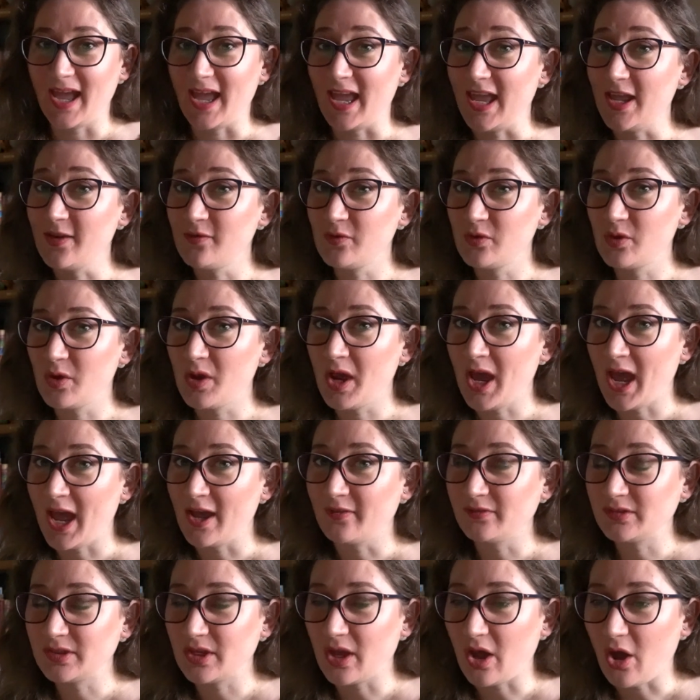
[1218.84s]
If you
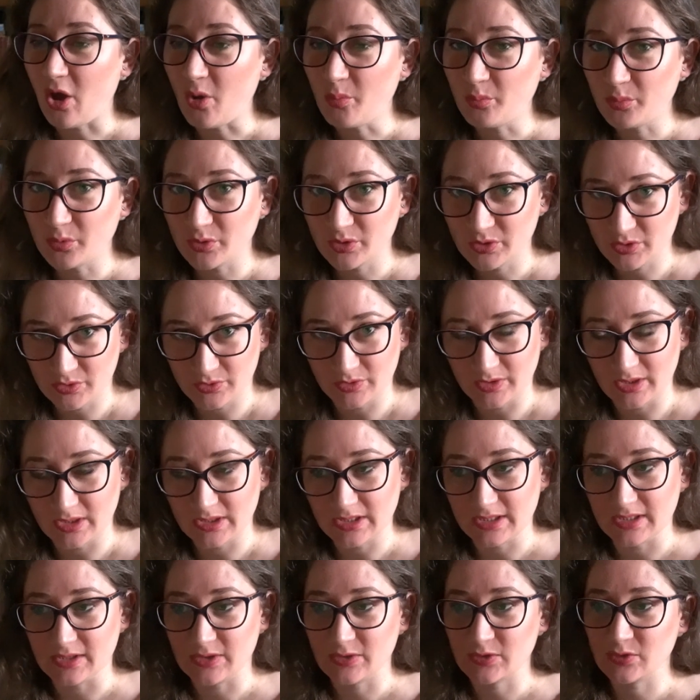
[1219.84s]
have the
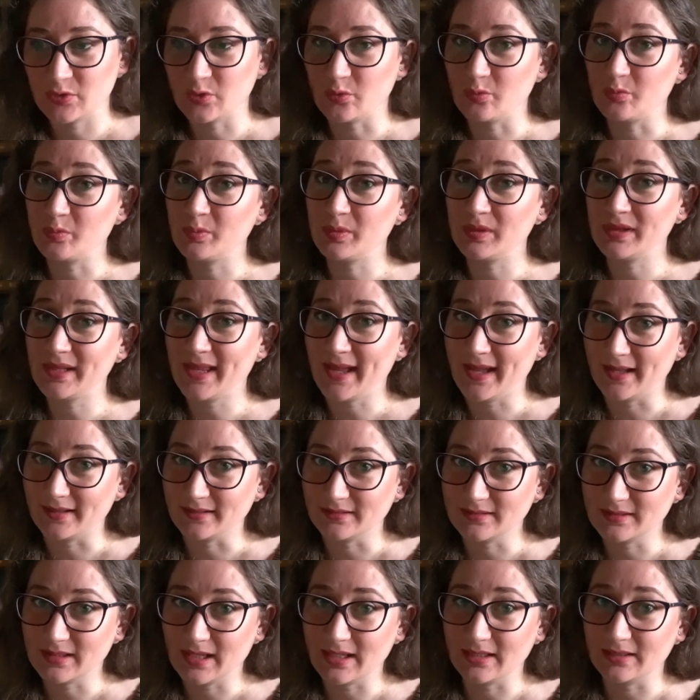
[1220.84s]
opportunity to
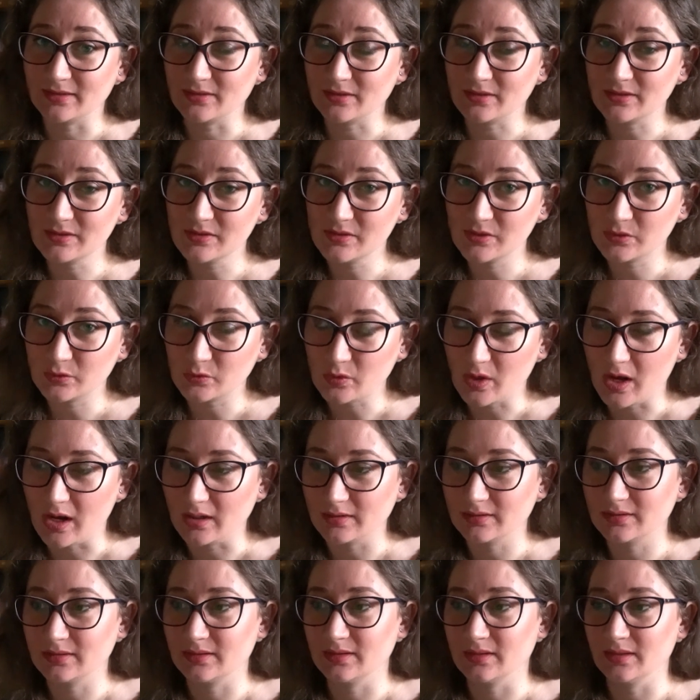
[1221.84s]
plant and
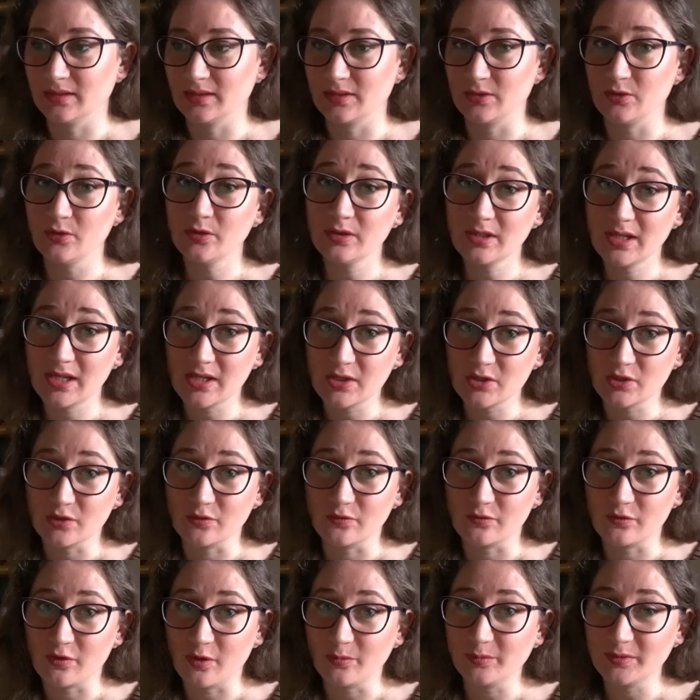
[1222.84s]
construct your kitchen
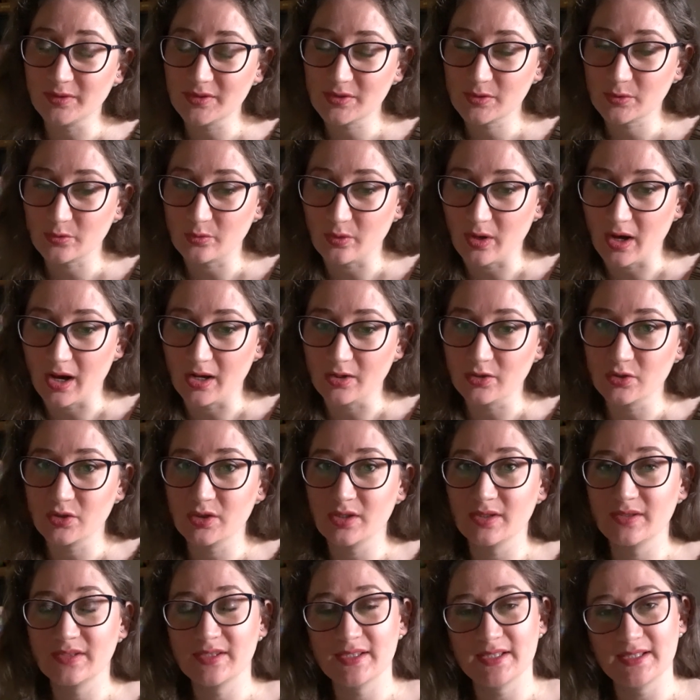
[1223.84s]
from
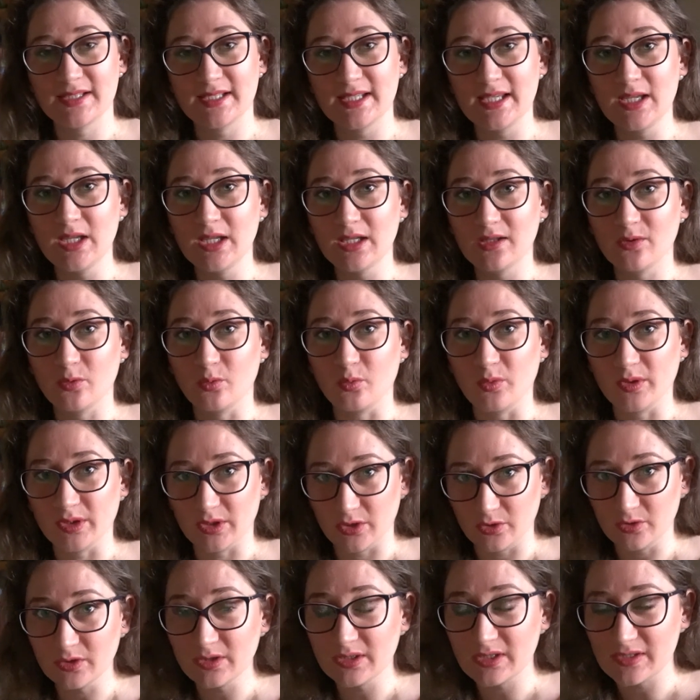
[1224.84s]
scratch, see with
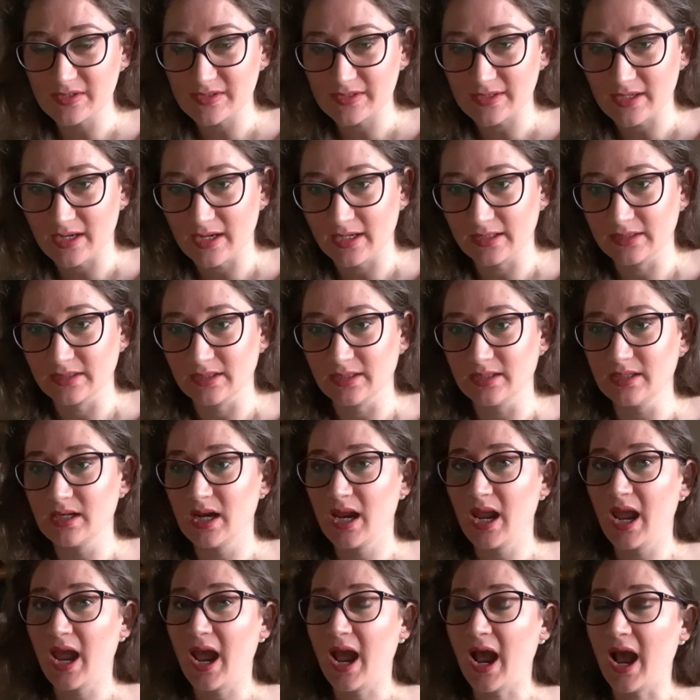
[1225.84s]
your designer
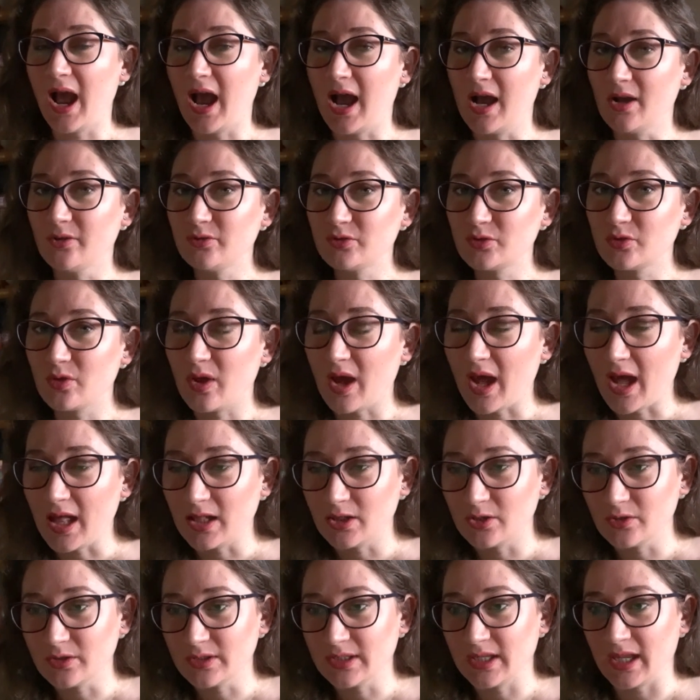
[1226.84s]
how to
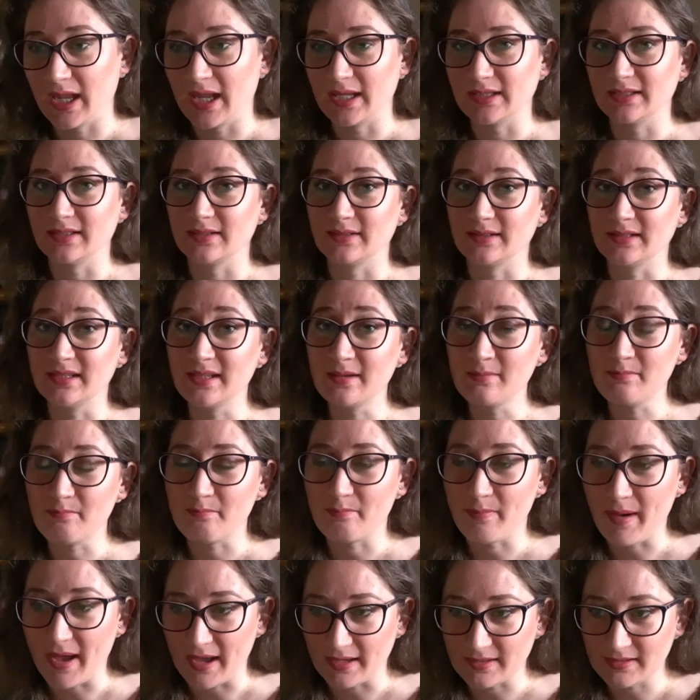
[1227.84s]
allocate the
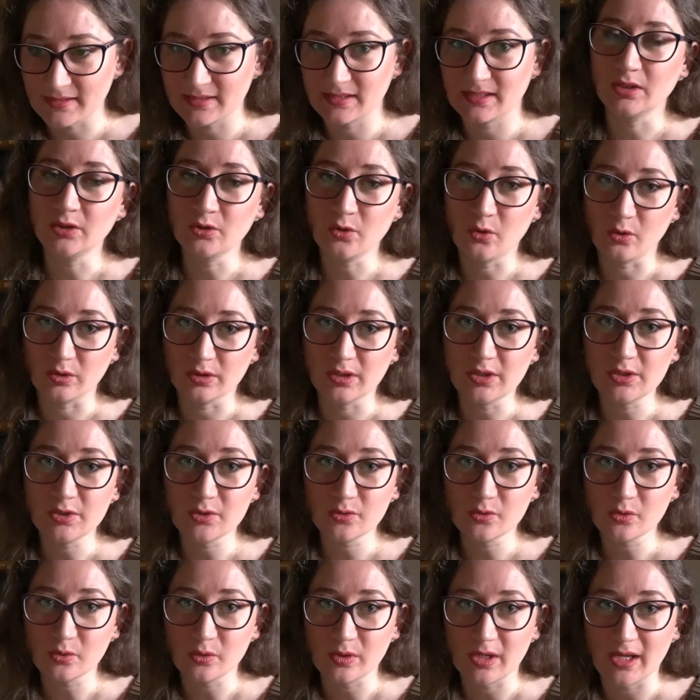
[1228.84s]
best in order to
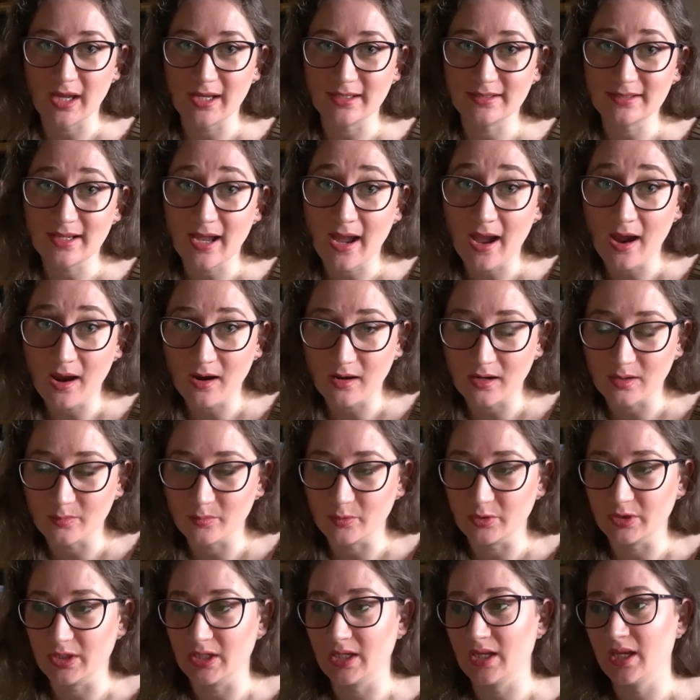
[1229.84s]
create
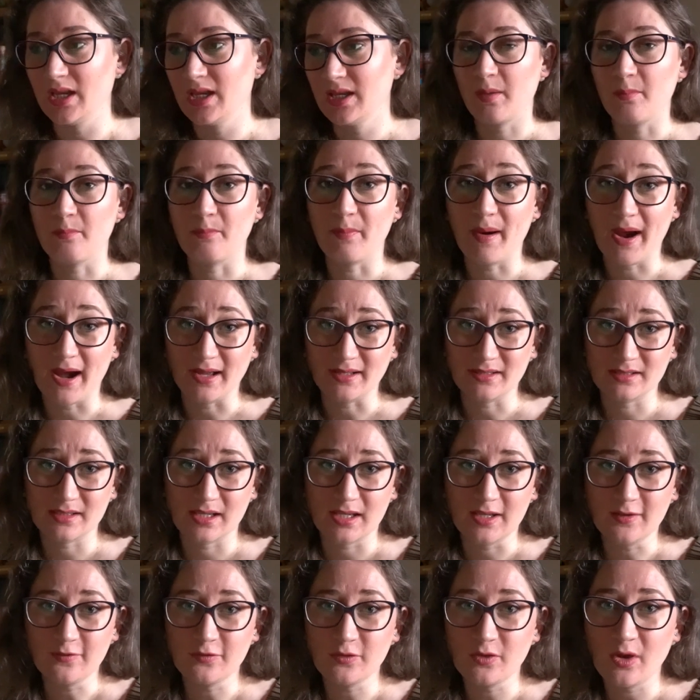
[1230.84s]
harmony. But
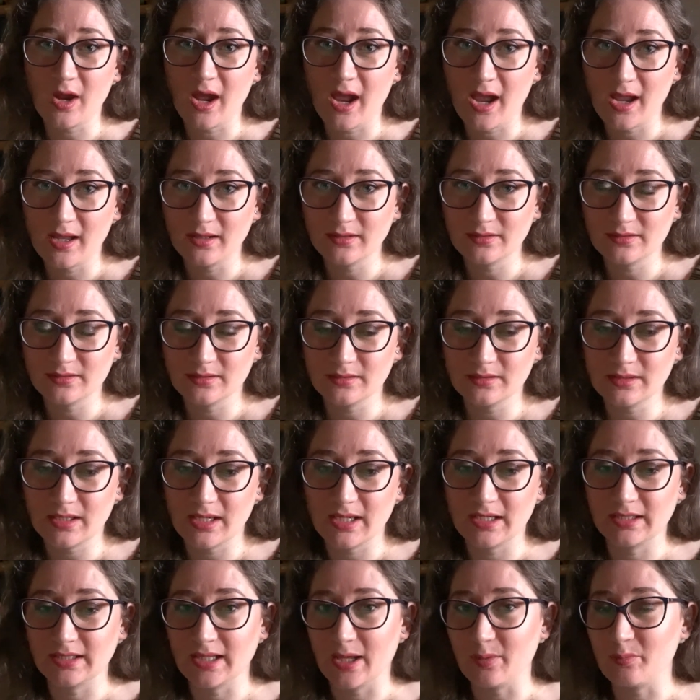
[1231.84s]
if you entered
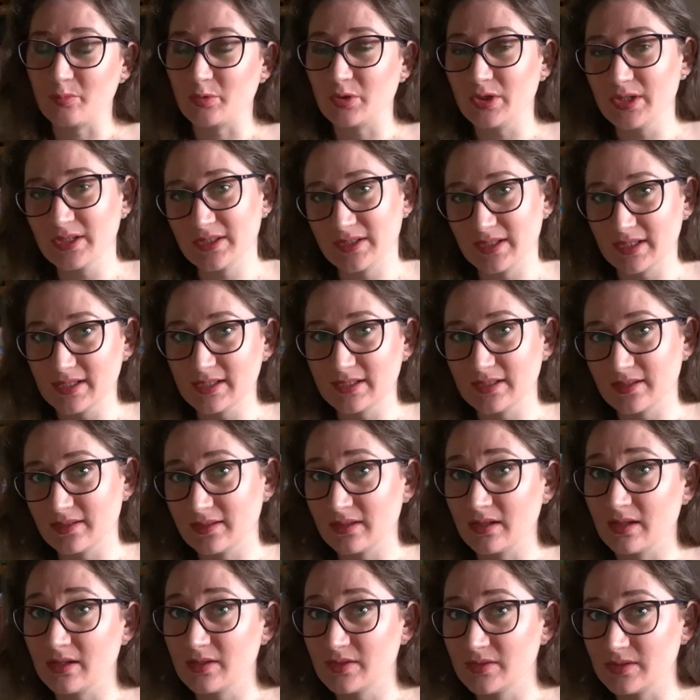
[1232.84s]
in a
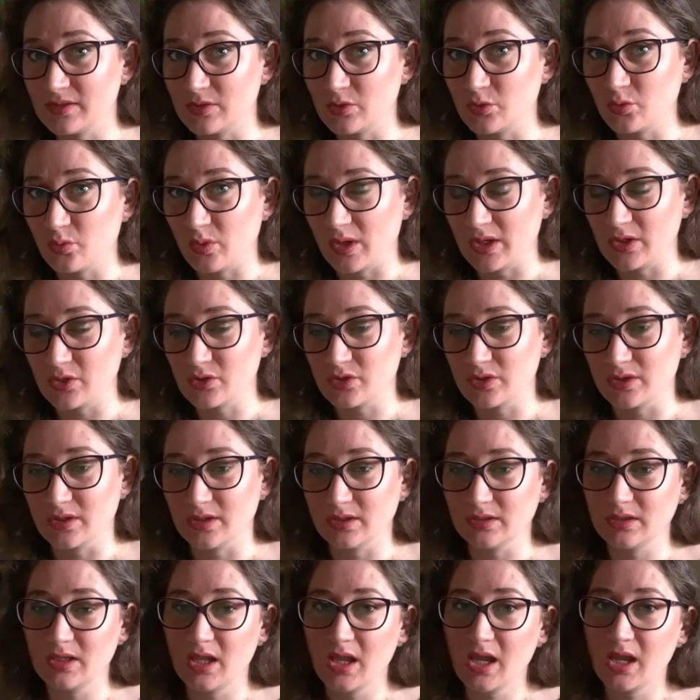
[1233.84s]
pre-existing
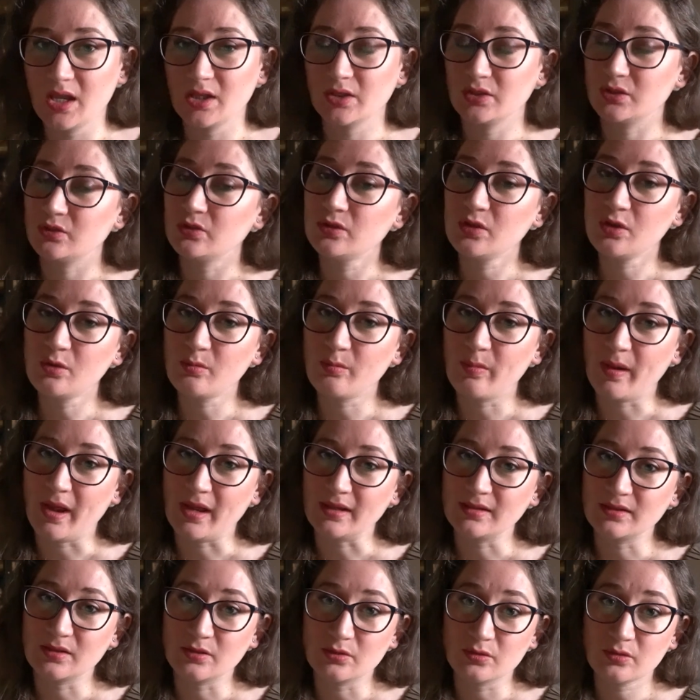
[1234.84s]
situation, do your
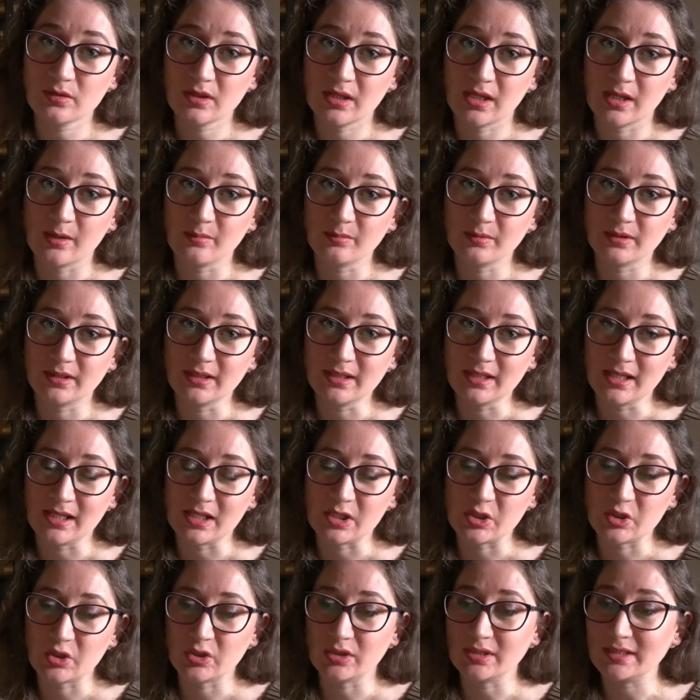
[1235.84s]
best to keep the
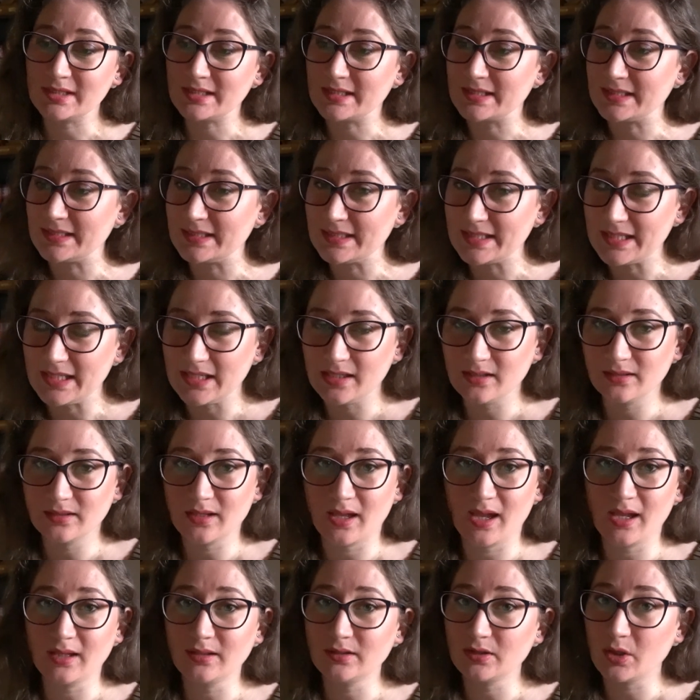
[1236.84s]
kitchen clean
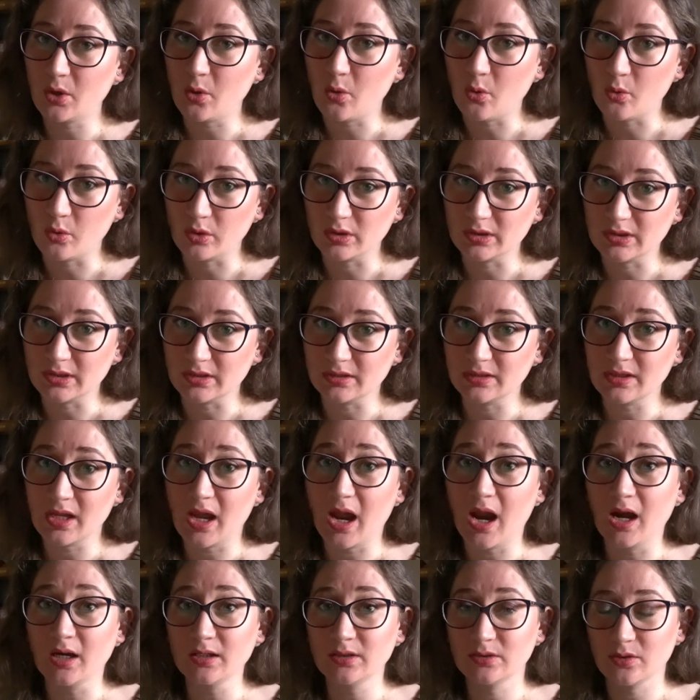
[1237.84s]
and ordered
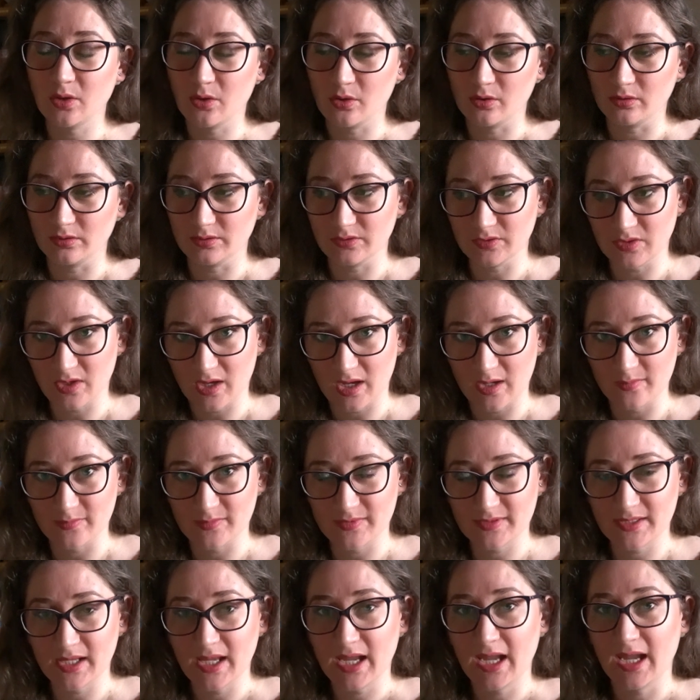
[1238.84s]
at all
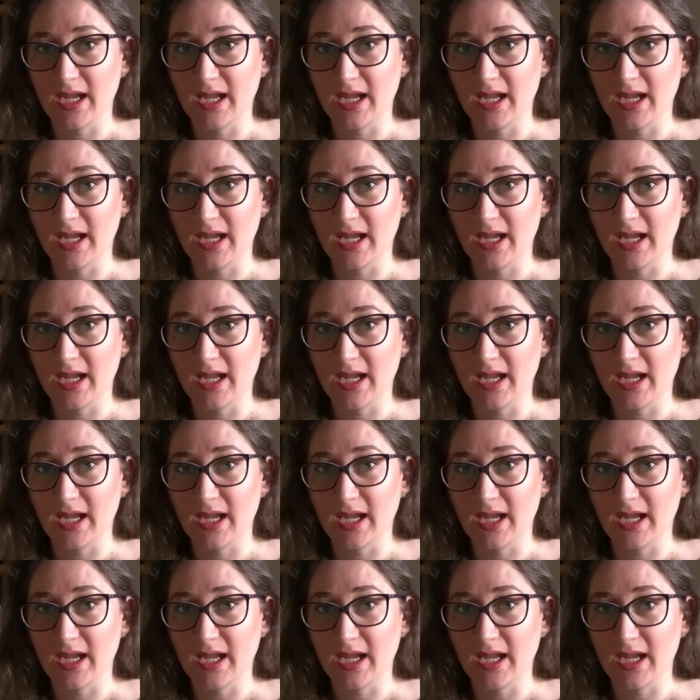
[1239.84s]
times.